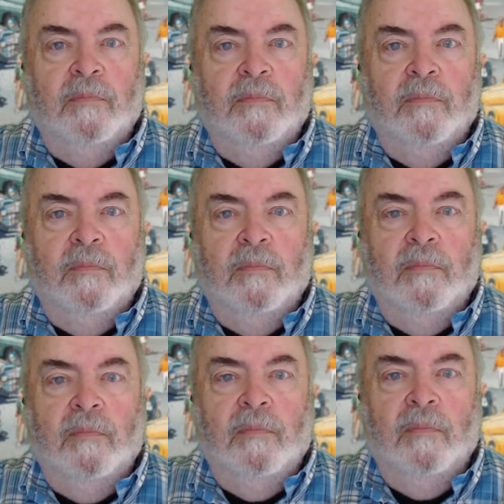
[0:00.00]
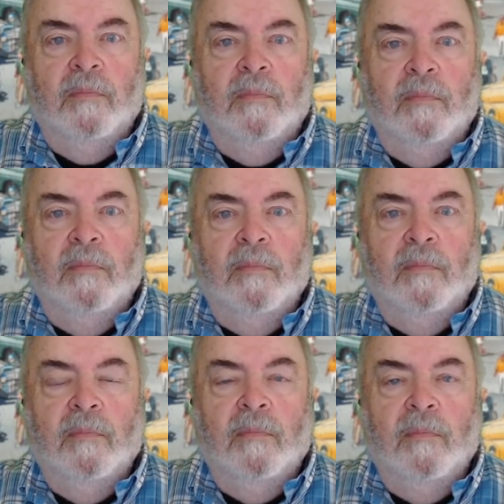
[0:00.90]

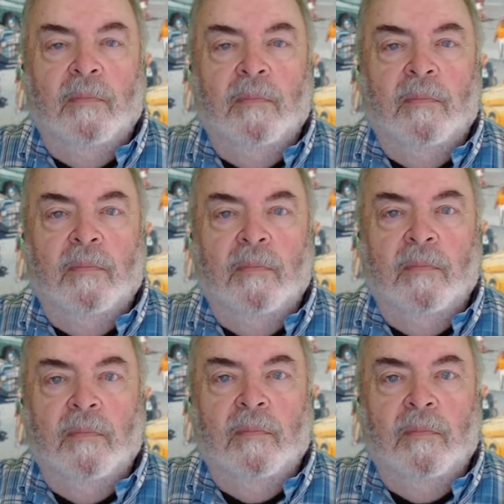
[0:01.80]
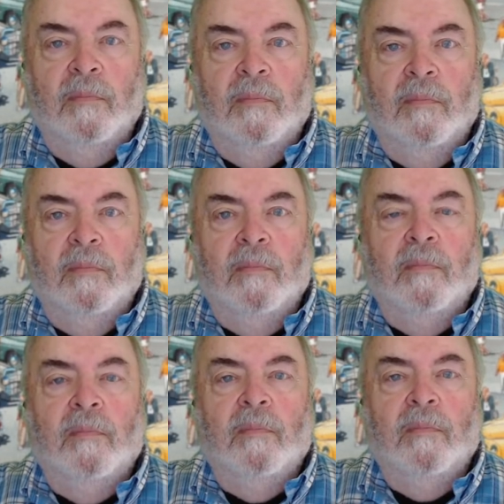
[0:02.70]

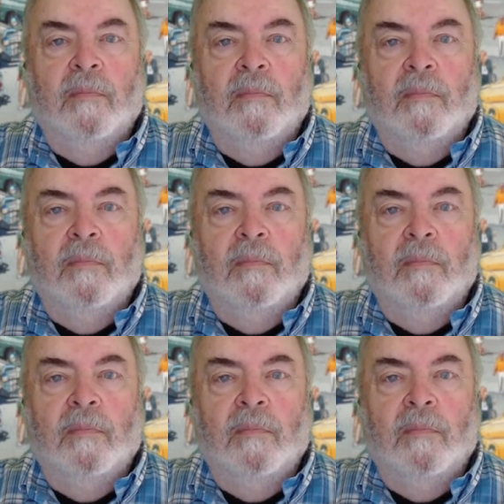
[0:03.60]
(not speaking)